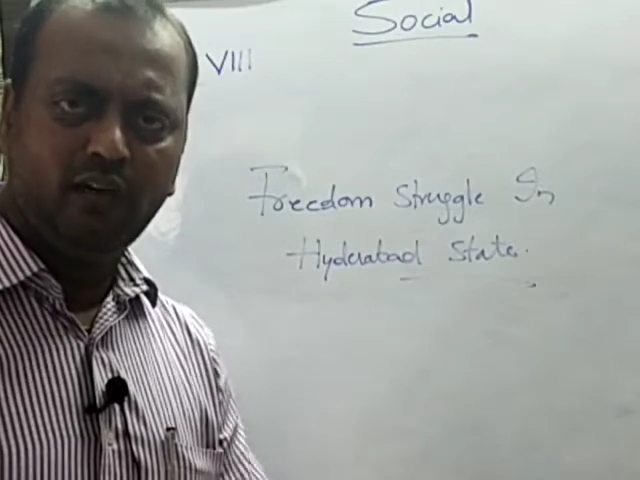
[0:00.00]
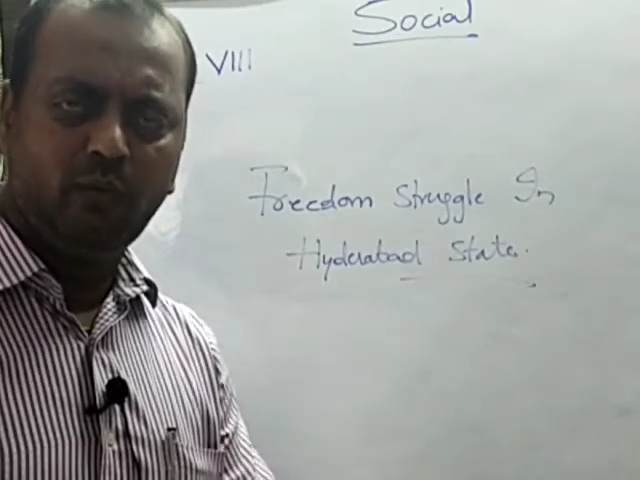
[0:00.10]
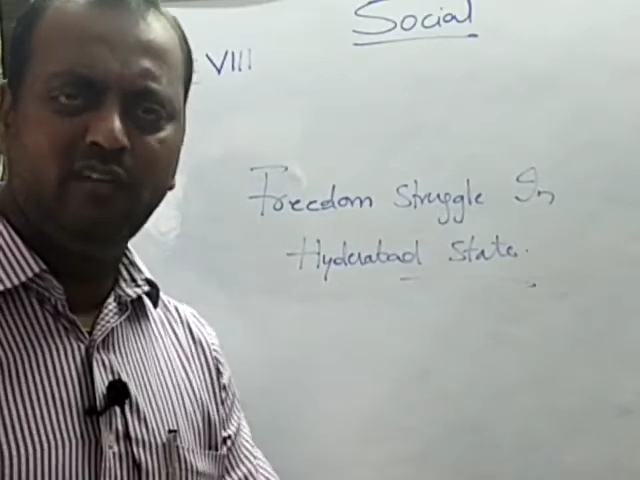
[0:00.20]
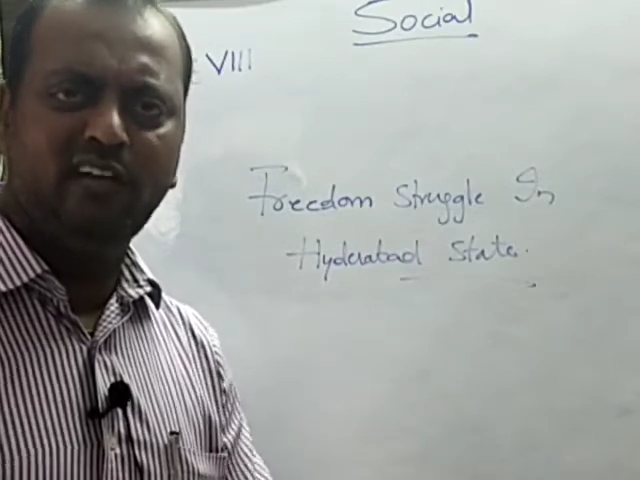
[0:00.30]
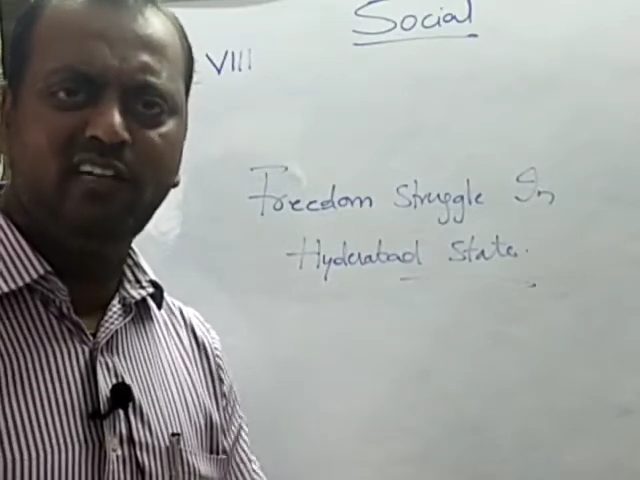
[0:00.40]

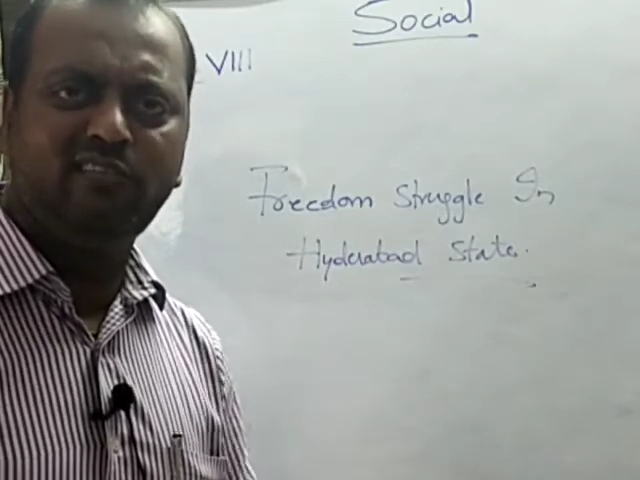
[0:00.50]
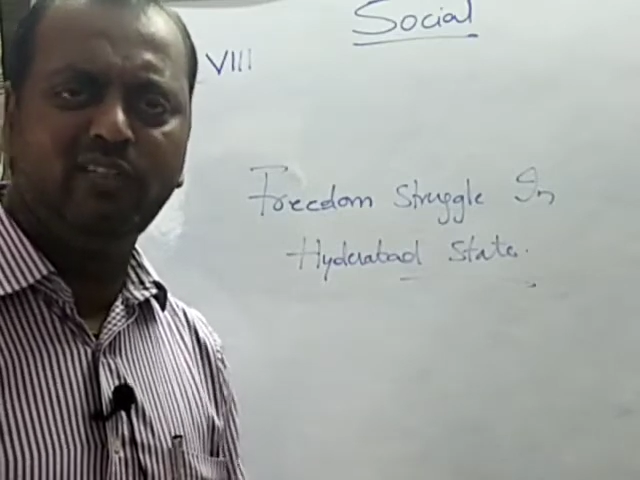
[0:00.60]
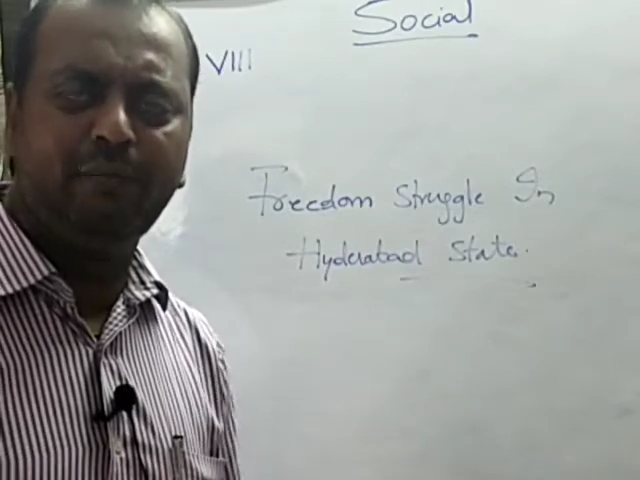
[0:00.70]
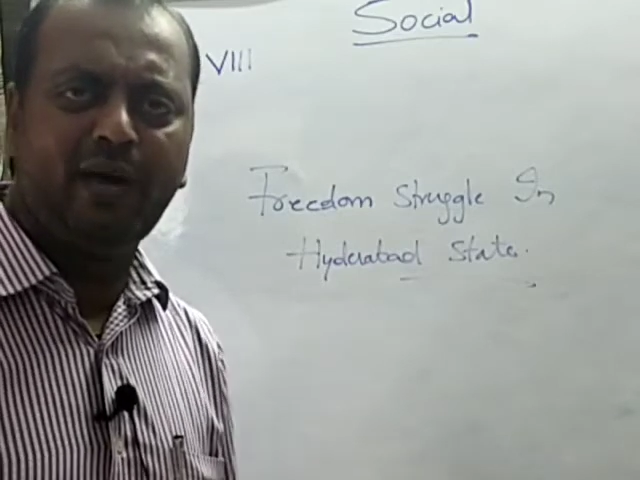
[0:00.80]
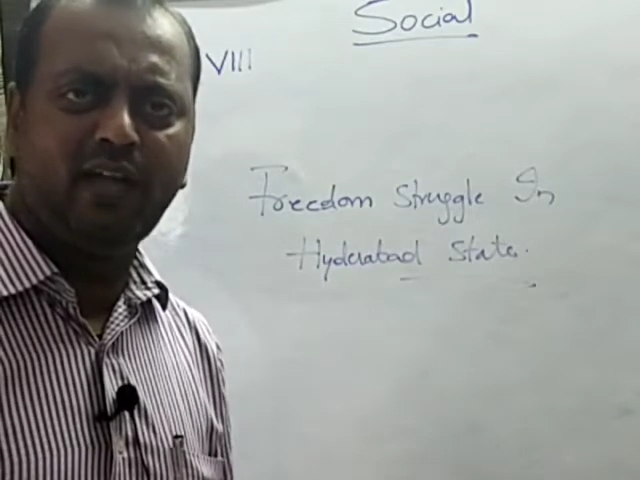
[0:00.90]
was
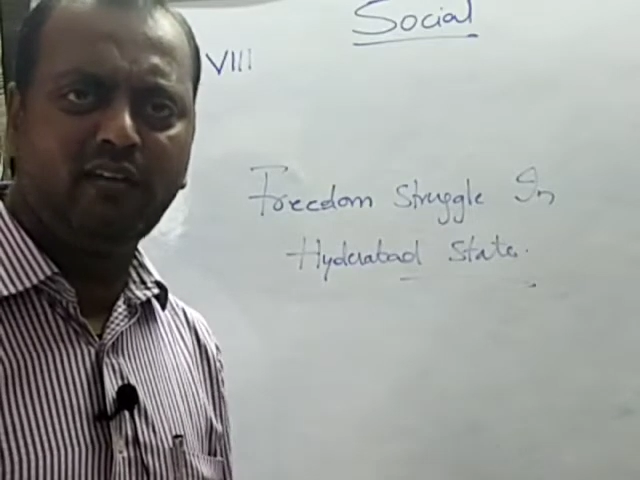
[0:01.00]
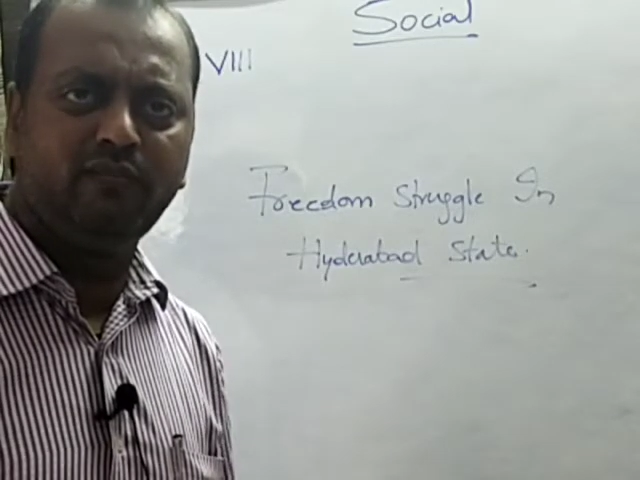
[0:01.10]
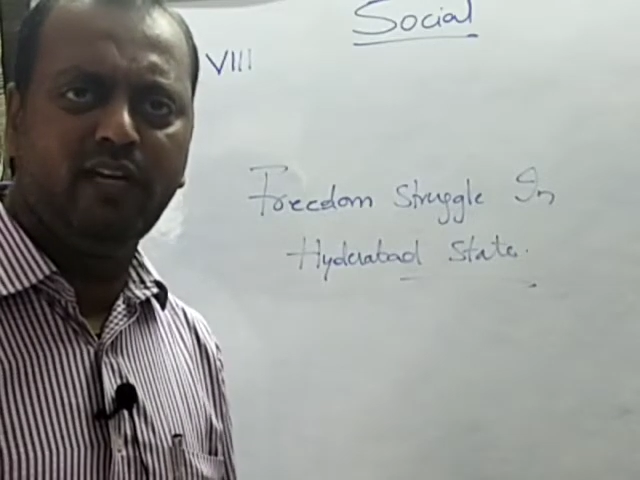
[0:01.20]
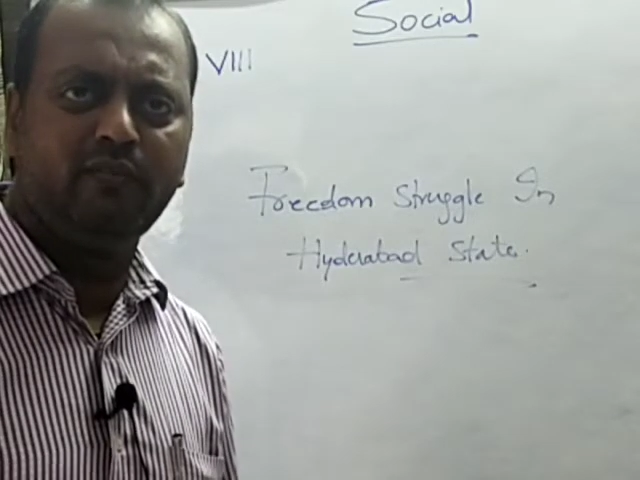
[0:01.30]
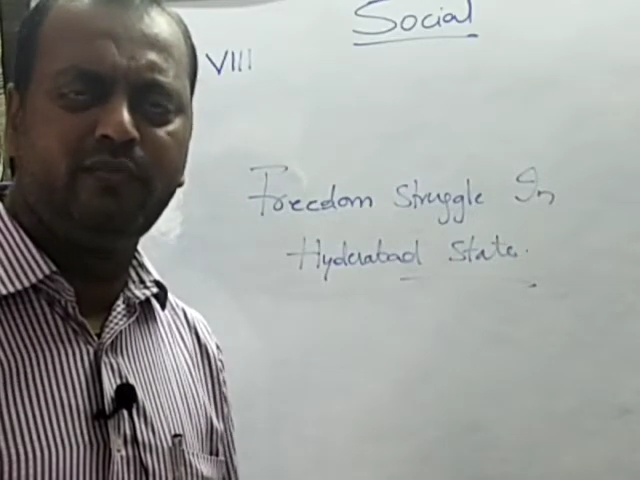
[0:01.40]
also the part
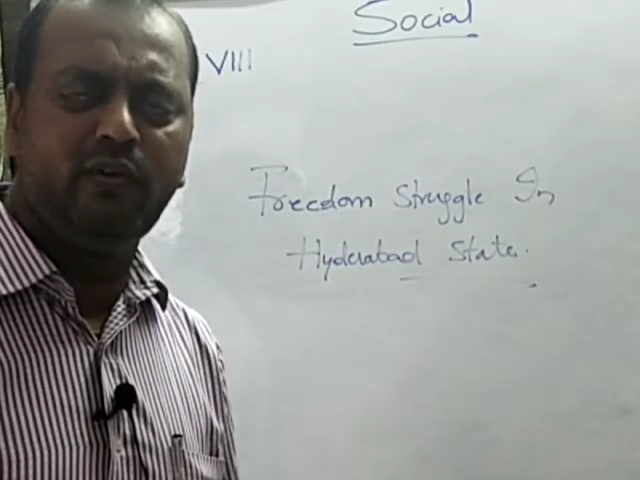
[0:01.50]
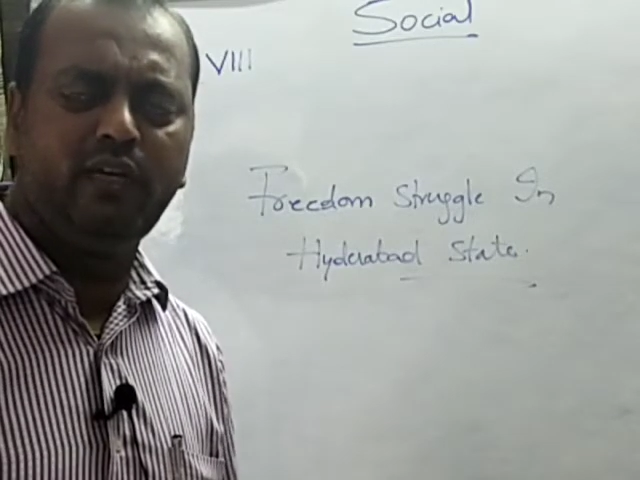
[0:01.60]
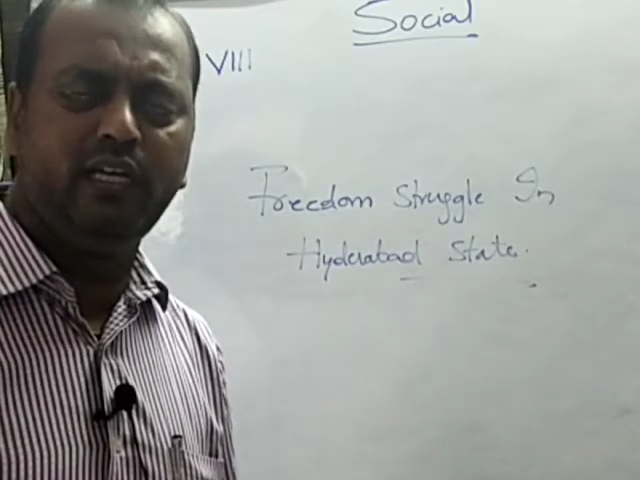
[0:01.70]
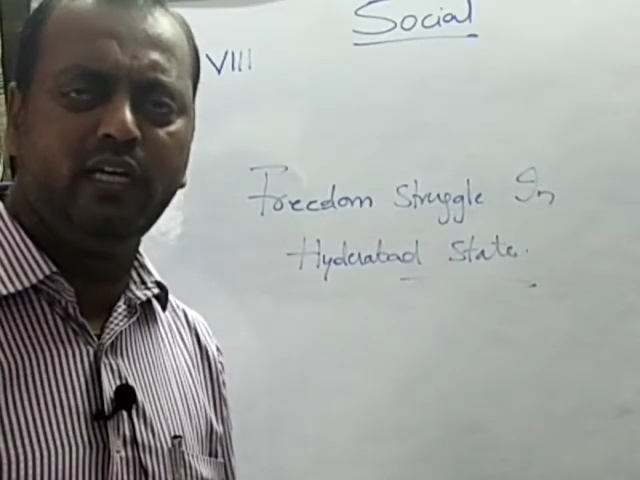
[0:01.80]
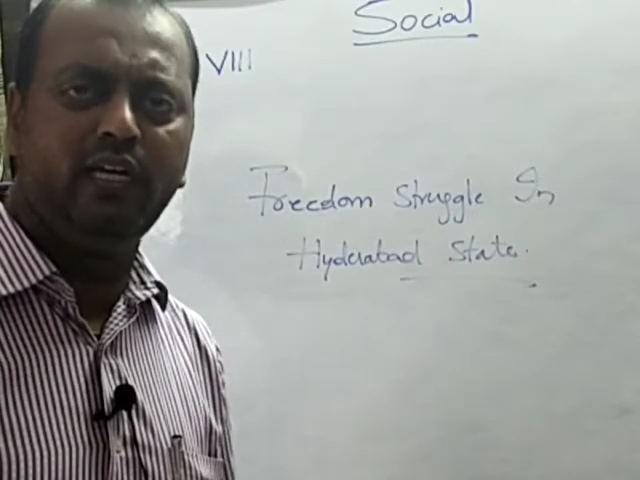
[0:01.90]
of the
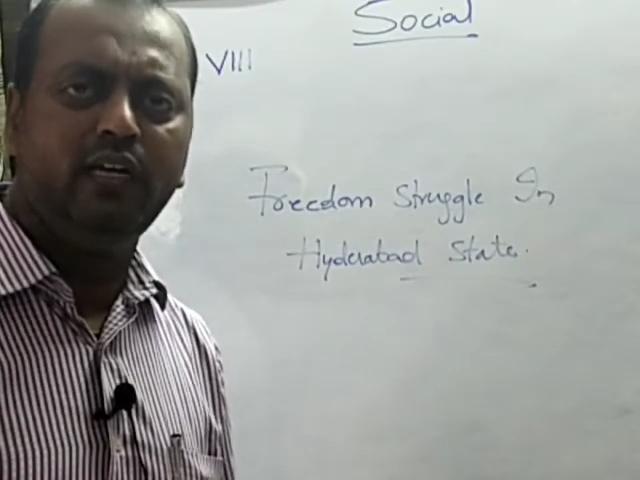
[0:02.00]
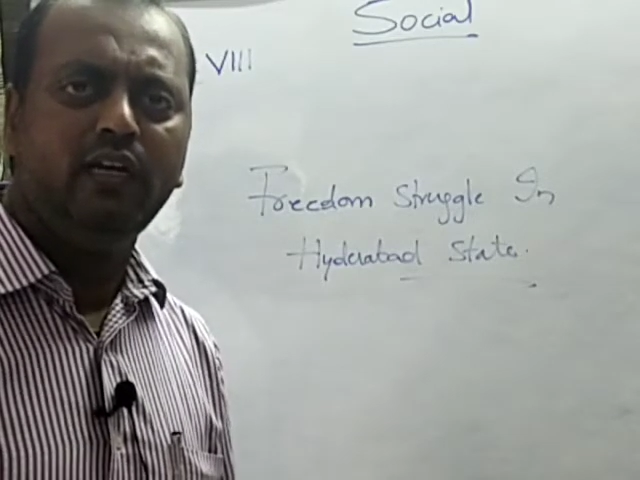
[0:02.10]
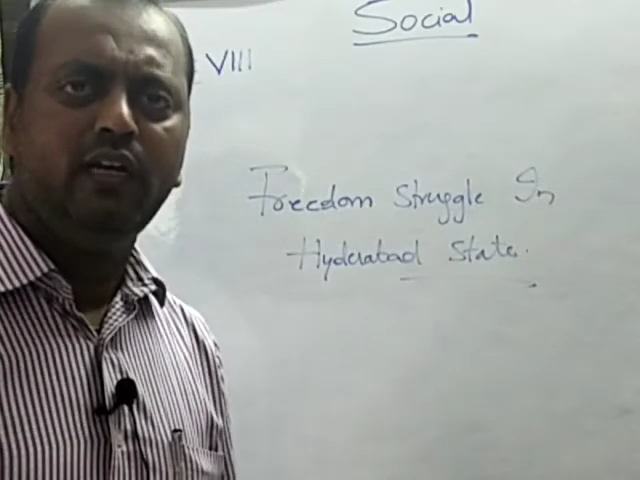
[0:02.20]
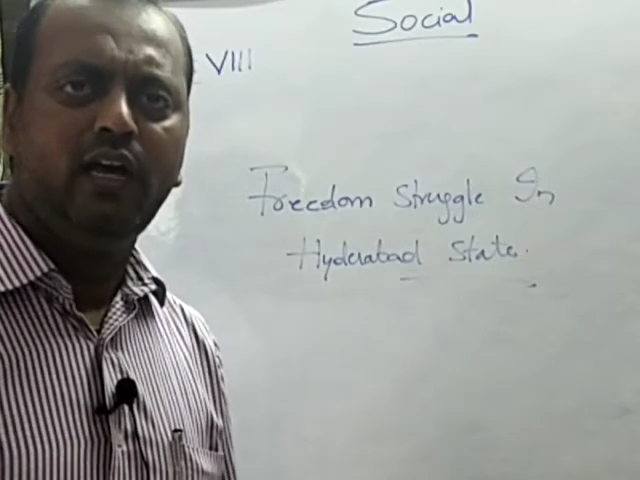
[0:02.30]
founding uh,